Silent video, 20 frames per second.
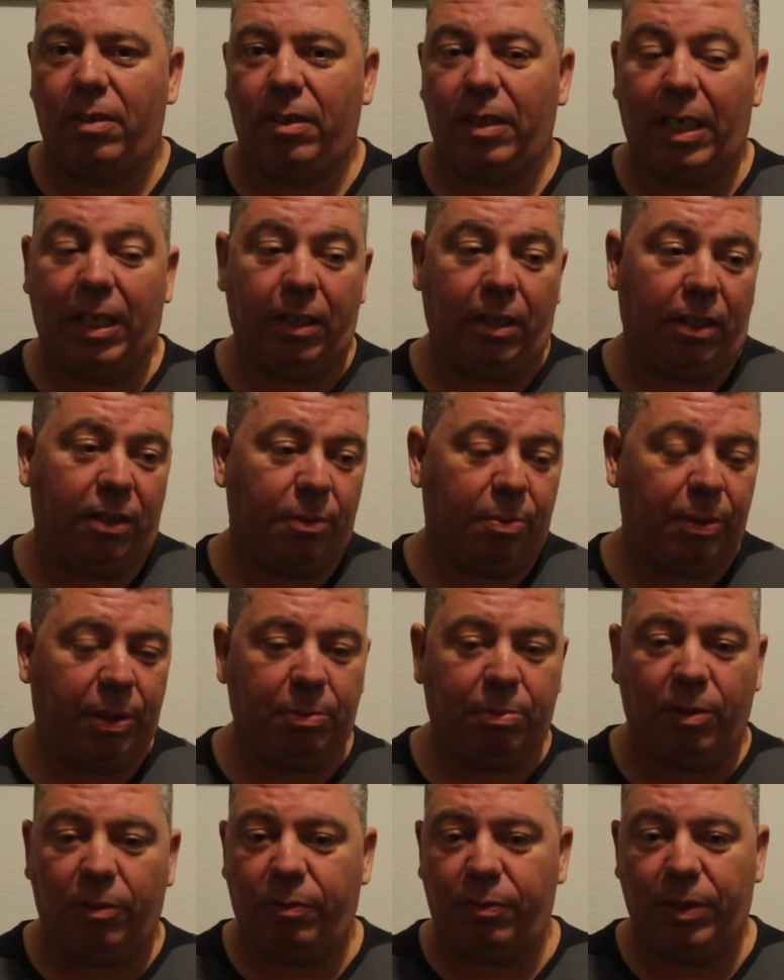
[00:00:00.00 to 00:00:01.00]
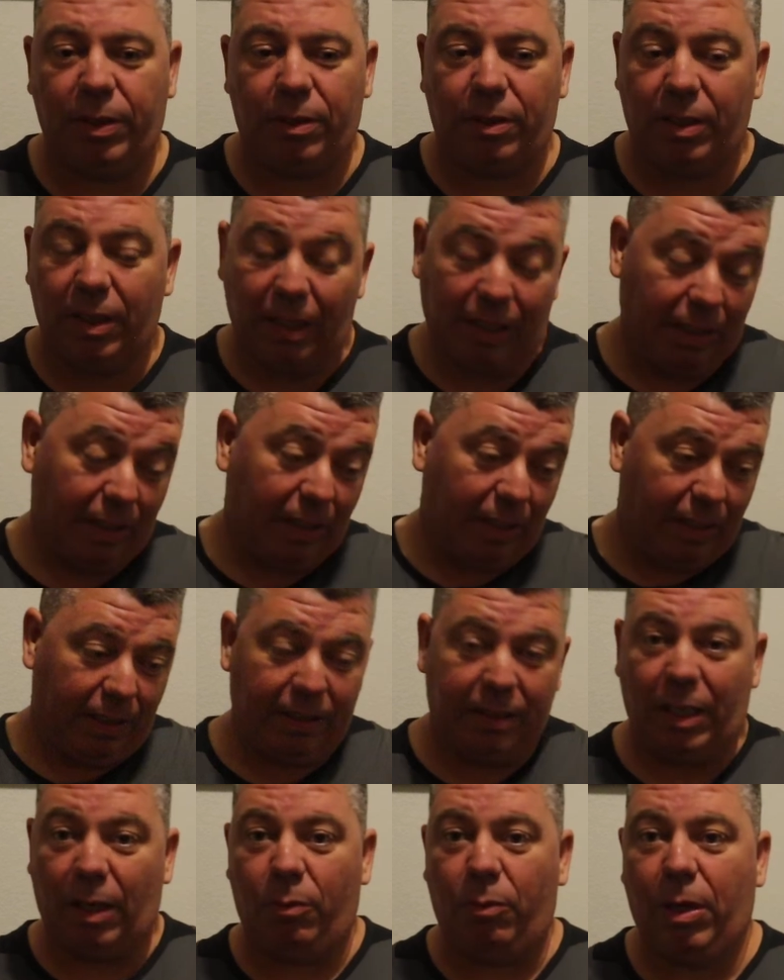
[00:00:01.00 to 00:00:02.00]
And other people feel
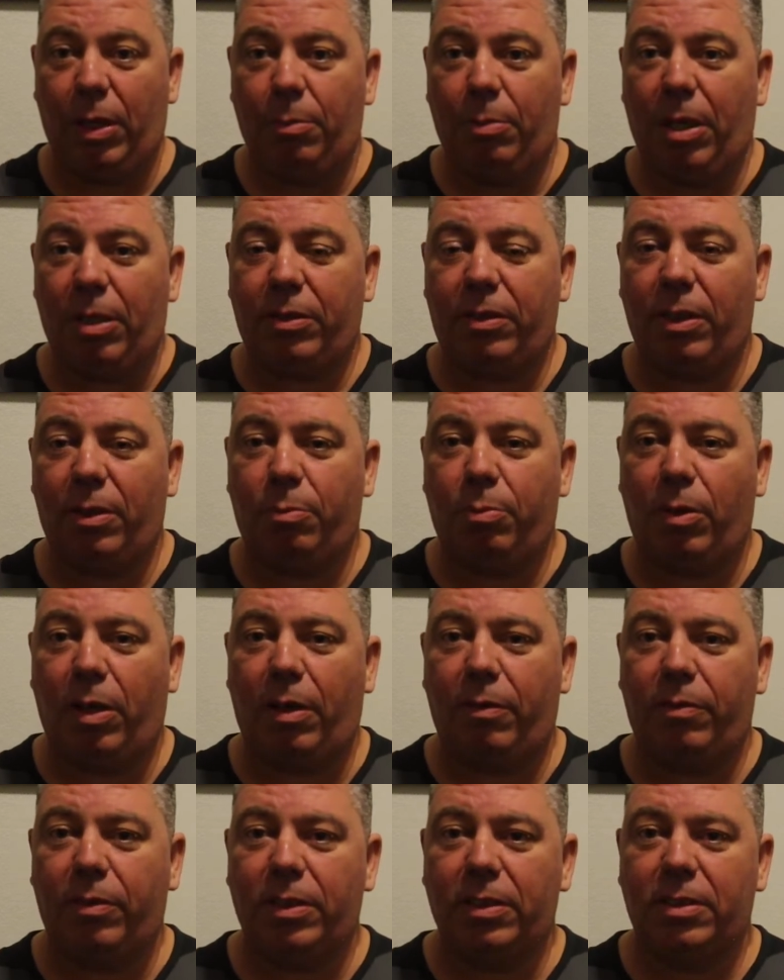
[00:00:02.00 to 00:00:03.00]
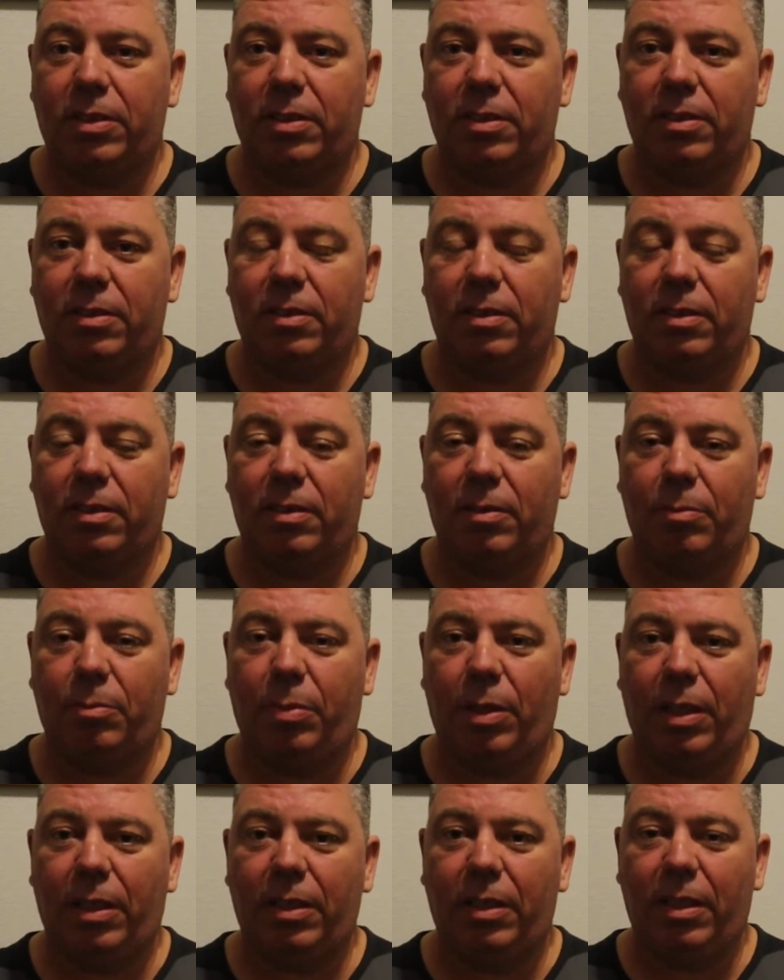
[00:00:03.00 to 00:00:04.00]
that way about their preference.
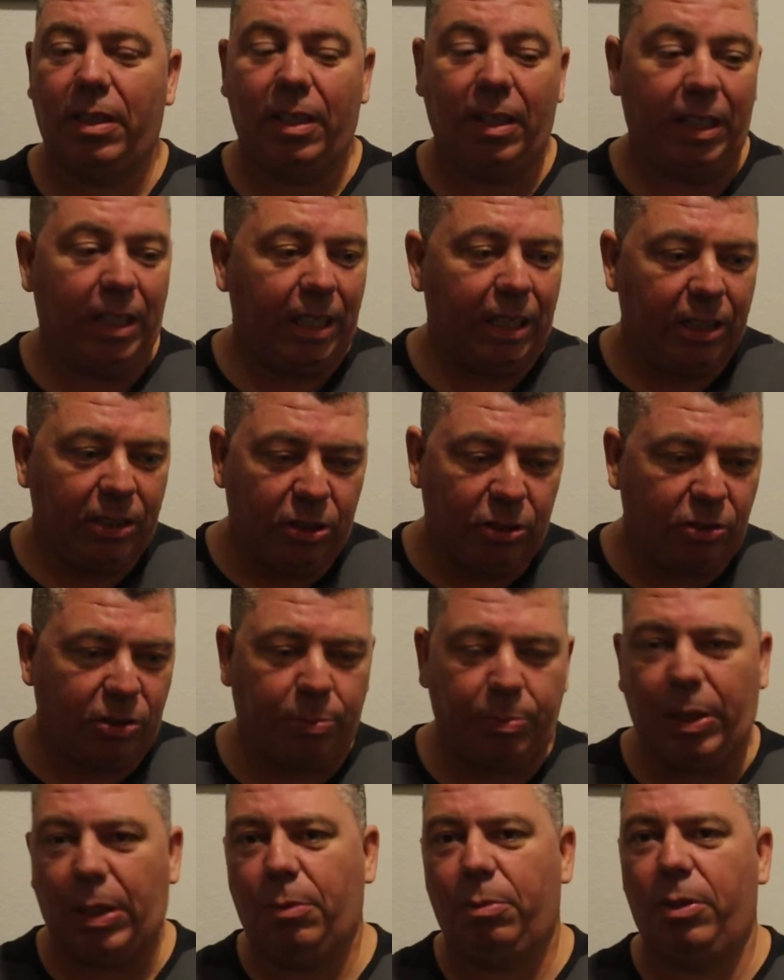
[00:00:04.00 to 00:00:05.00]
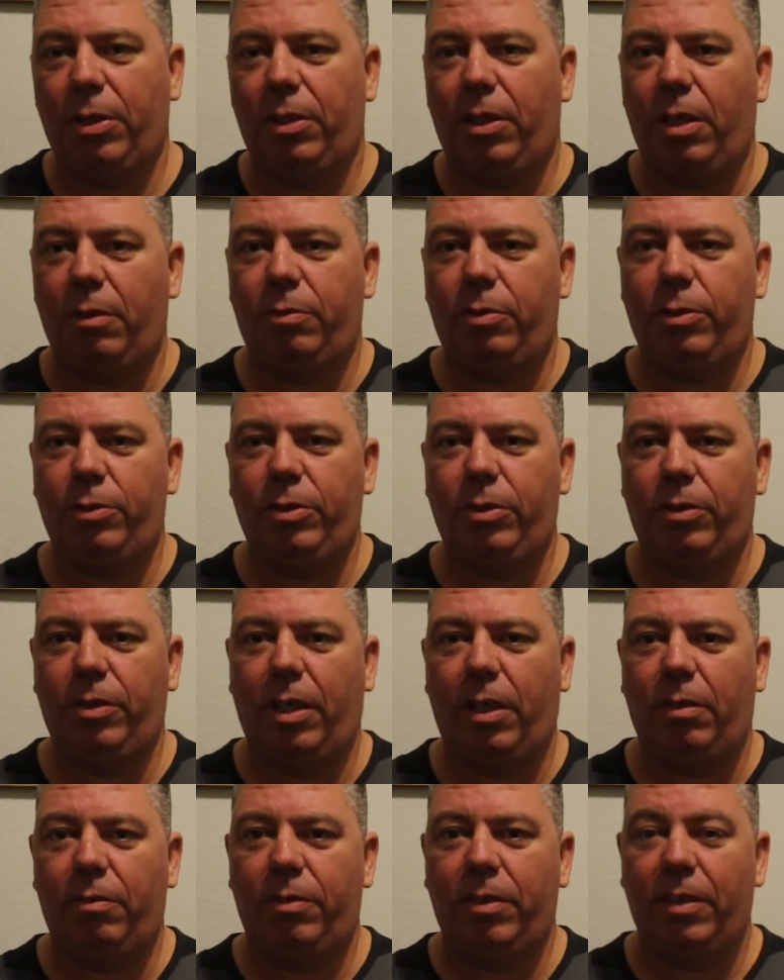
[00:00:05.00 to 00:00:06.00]
But you should be able to love who you
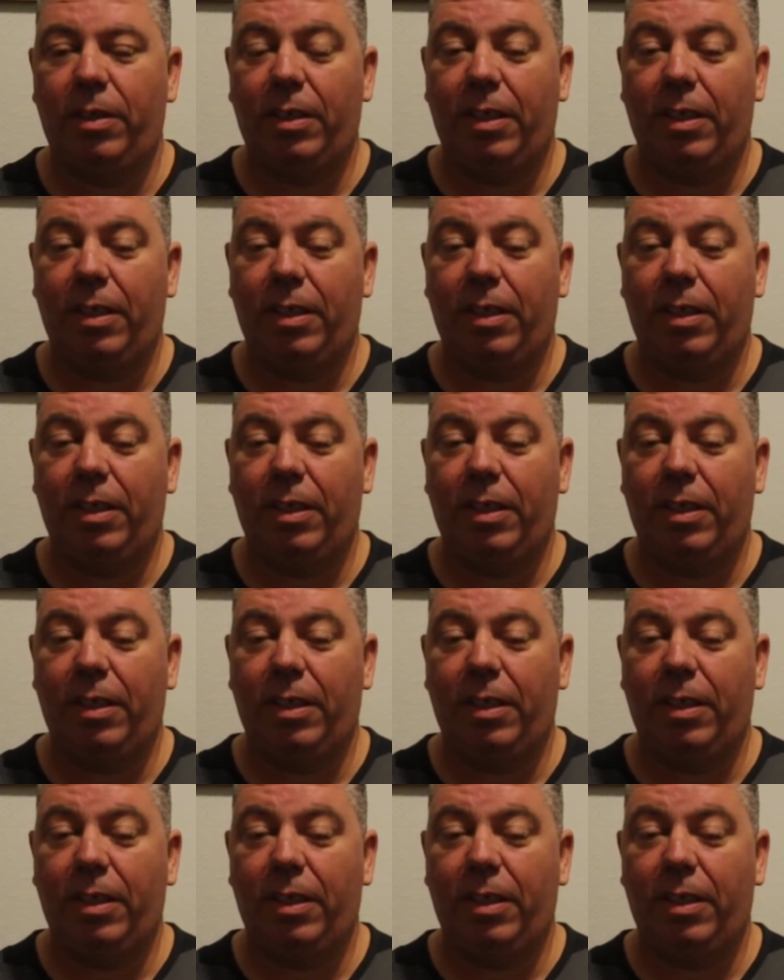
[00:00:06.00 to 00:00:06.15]
love.